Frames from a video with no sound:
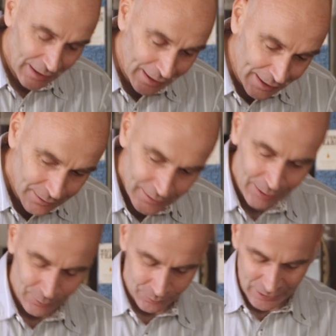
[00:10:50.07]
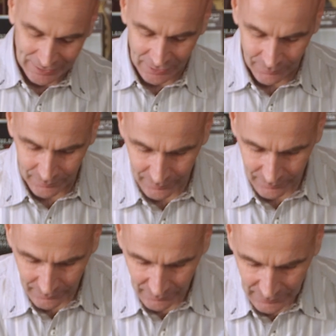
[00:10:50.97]
Ah, that one went in.
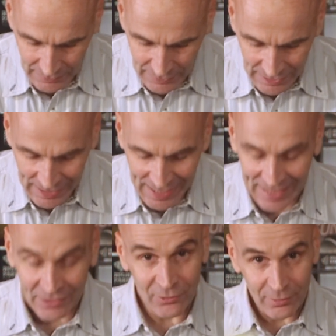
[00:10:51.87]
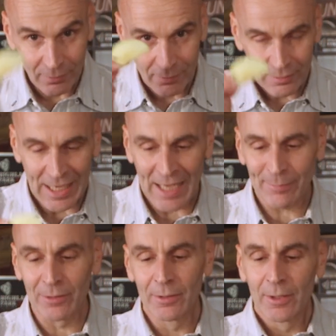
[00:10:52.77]
And
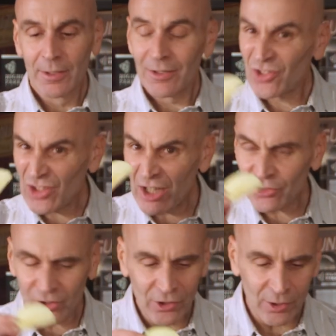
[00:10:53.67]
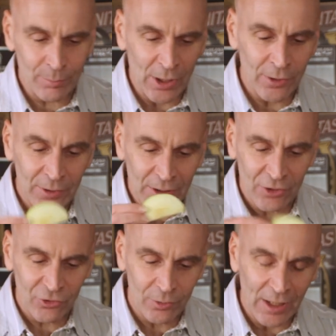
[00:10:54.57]
apple starts to turn brown
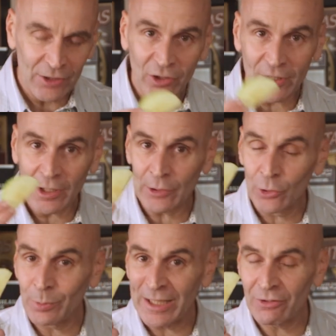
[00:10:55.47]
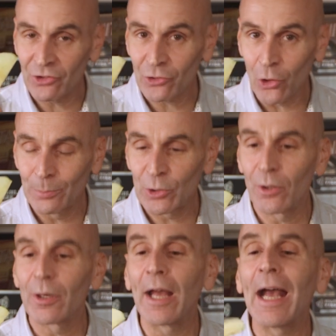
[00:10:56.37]
unless you actually... A good way to stop
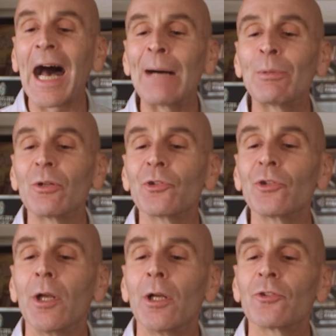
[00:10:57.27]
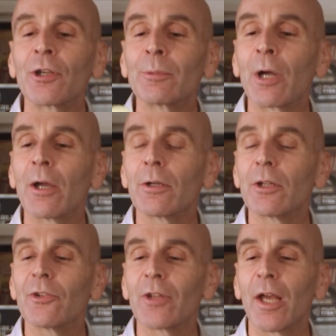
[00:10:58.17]
your apples turning brown
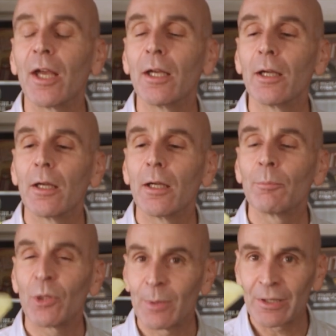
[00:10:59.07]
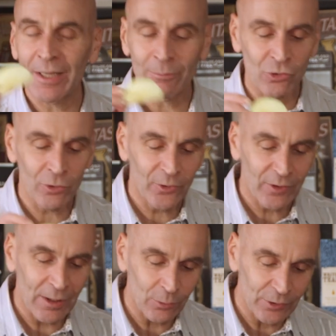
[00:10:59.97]
is put them in lemon juice.
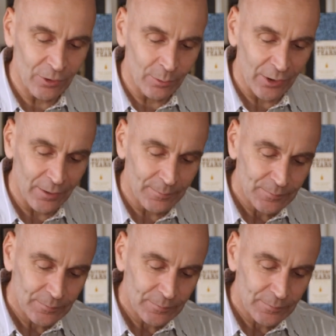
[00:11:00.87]
That will deal with it.